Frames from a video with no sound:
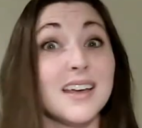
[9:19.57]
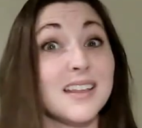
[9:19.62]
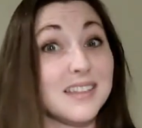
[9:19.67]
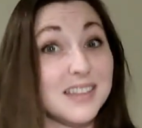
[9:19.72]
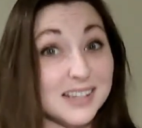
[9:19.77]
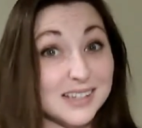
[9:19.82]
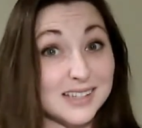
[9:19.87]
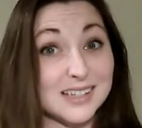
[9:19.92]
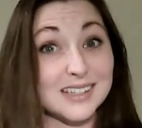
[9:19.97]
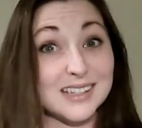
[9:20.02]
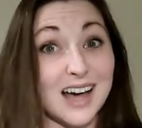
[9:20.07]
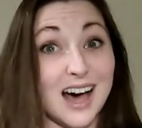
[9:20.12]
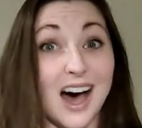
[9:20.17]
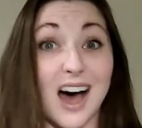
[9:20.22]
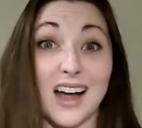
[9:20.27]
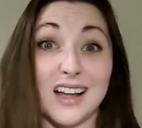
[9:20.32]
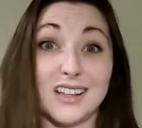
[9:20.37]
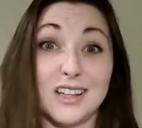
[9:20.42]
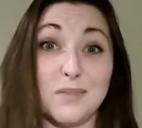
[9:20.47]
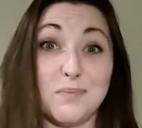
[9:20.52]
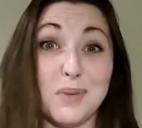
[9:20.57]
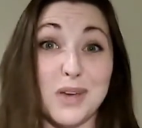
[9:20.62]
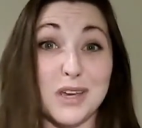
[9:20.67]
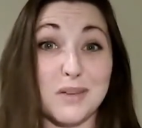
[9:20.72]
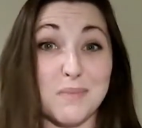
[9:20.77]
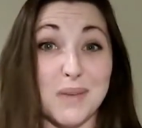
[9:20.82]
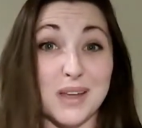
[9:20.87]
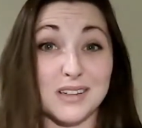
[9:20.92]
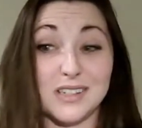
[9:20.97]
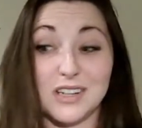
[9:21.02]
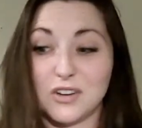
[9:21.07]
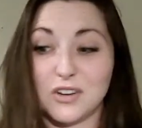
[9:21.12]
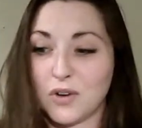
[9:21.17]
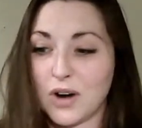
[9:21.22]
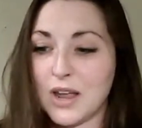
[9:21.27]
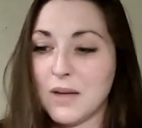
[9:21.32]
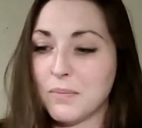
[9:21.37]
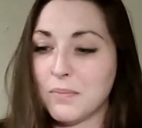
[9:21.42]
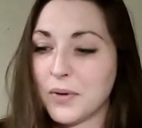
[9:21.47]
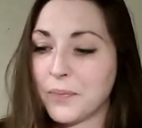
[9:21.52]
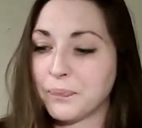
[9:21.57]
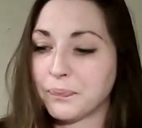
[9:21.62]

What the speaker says: This is a highly pigmented grape.